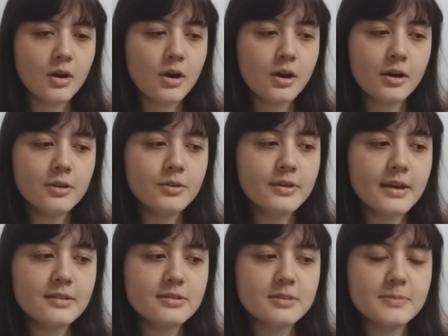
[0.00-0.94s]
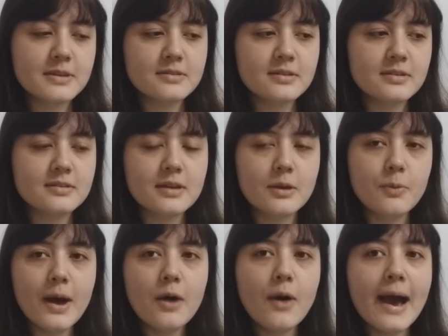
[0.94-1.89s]
Or you can dismiss it and say,
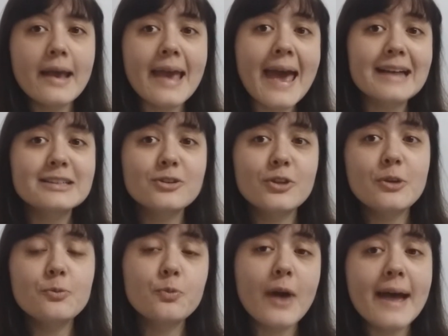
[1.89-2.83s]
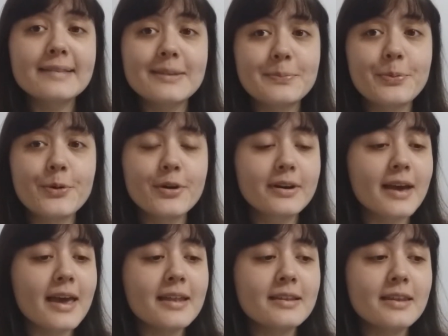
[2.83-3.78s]
well, I actually read the book
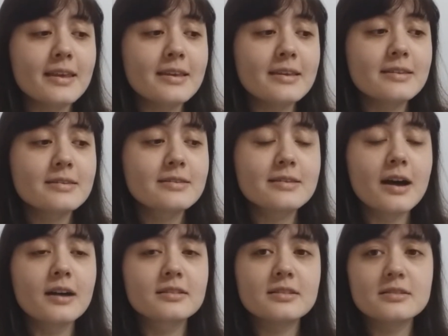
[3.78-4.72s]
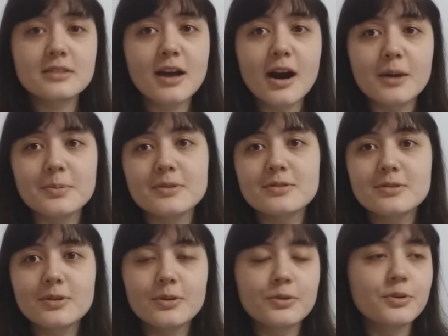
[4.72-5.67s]
and it sucks, it's garbage.
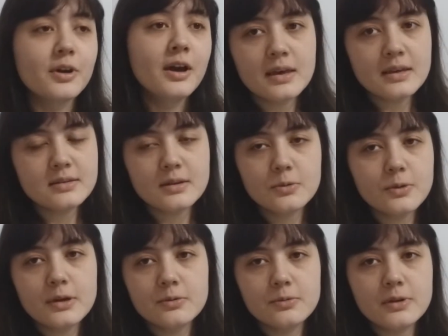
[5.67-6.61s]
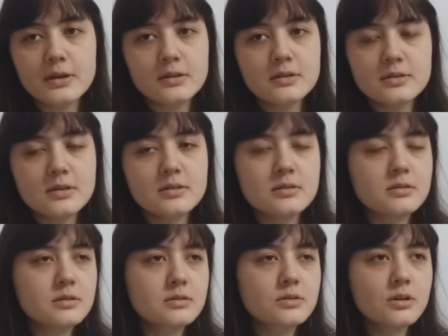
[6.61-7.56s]
So it's a quick read, it's easy,
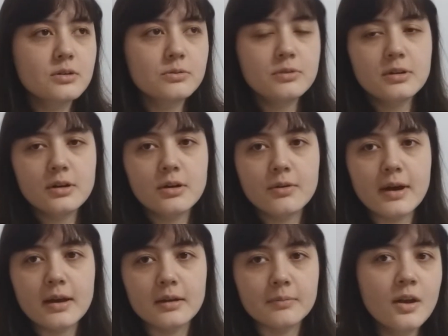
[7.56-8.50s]
just go read it already.